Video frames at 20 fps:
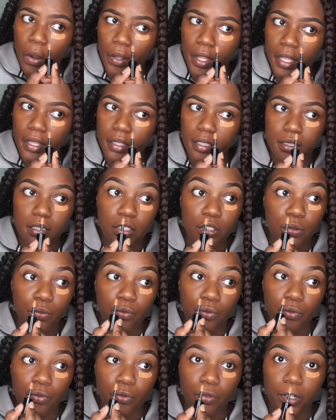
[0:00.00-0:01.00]
Okay, this is
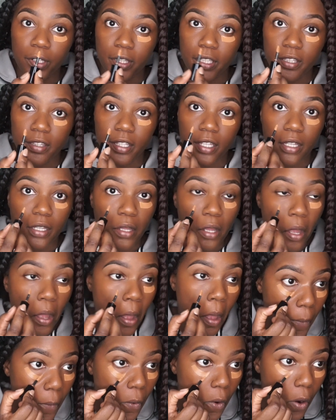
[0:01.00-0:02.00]
really thick.
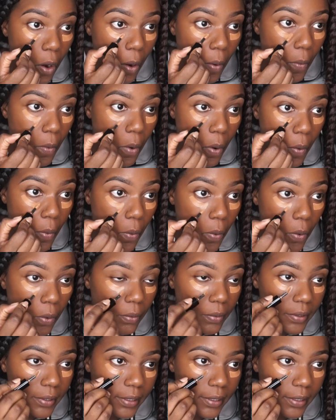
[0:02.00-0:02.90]
Ooh, ooh, ooh.